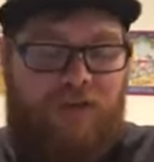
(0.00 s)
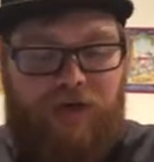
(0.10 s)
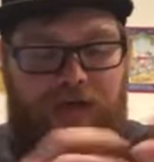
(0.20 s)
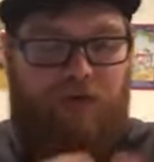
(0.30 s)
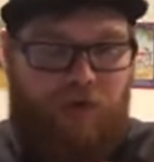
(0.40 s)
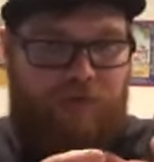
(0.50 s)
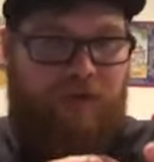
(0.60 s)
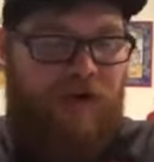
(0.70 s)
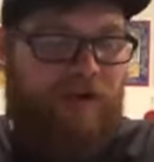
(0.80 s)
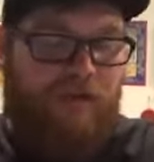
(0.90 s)
kind of crimp it
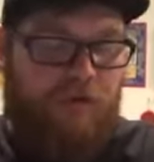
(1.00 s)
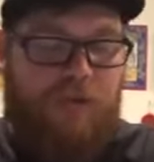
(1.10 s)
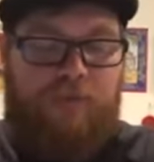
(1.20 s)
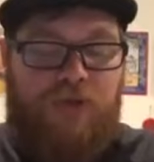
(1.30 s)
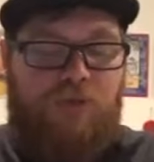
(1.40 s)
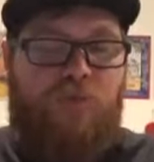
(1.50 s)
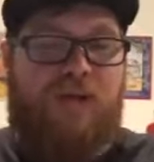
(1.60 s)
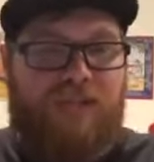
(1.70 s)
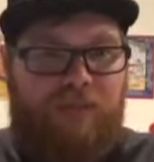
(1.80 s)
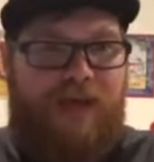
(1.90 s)
around a little bit, but you
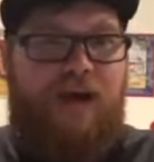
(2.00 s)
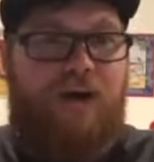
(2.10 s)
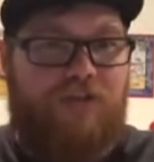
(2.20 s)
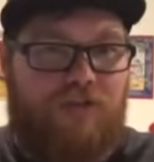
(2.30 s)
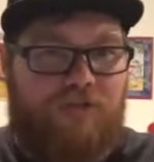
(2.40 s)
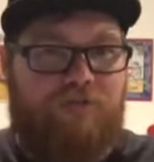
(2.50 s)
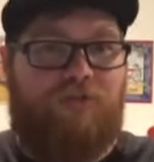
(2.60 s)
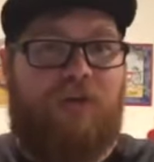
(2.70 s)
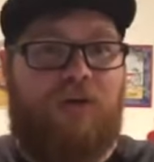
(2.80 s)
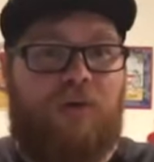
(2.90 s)
want some of that oxygen
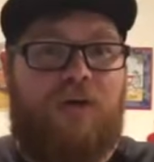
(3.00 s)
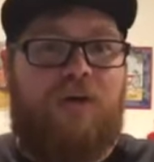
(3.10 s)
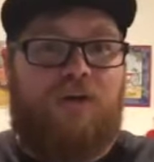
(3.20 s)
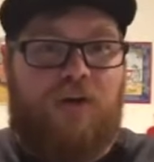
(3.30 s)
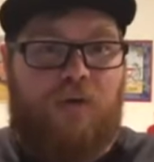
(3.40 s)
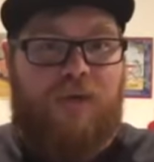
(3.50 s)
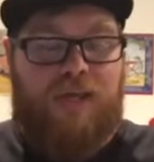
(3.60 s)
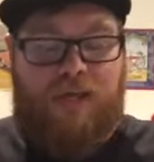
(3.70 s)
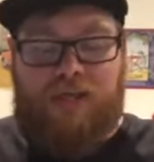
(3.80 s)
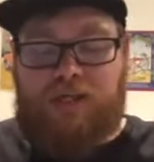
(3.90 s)
flow going
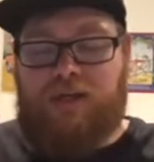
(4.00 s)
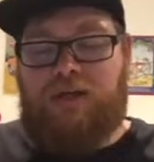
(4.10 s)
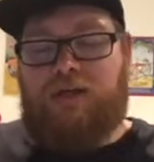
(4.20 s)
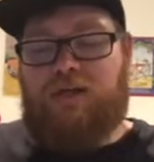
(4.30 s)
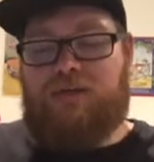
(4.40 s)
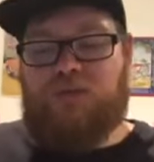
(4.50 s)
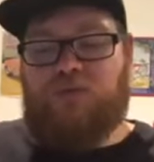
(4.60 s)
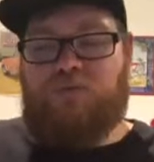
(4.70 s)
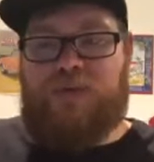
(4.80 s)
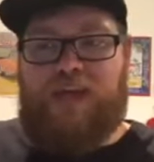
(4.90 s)
in
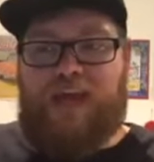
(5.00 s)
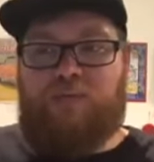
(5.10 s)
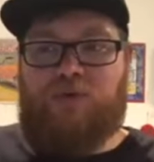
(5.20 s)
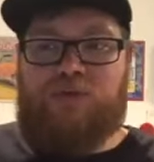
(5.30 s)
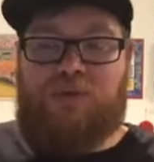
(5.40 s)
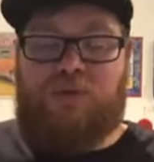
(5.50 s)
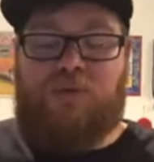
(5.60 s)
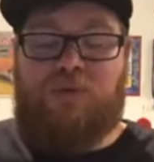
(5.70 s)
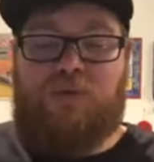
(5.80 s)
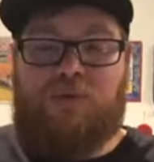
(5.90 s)
to be able to